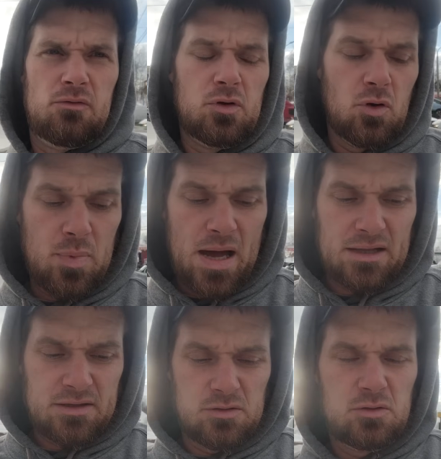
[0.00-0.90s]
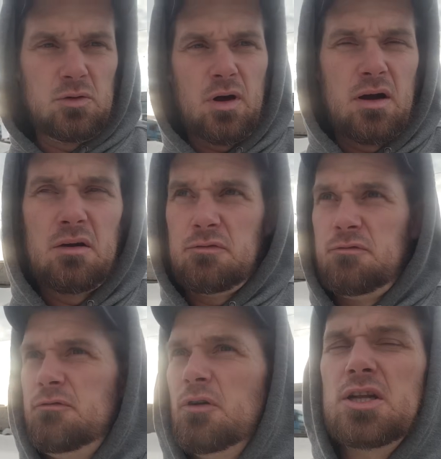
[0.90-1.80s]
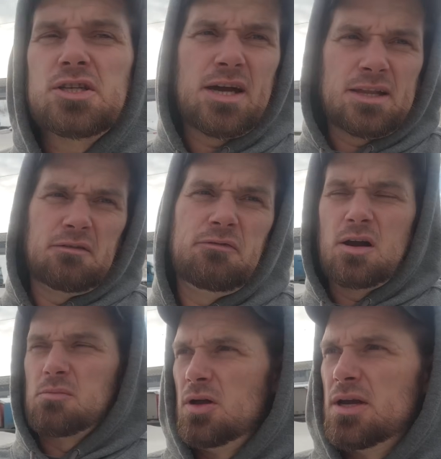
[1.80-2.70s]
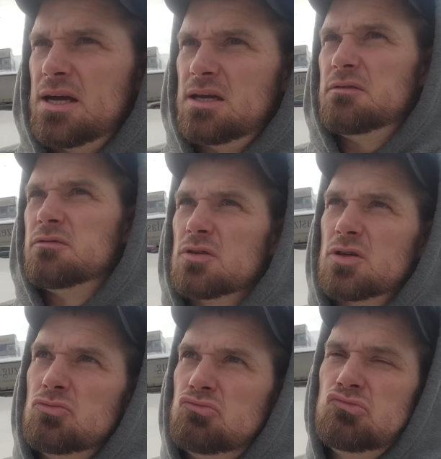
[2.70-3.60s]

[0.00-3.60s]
you go back to our footage, I had that Farmall 90 for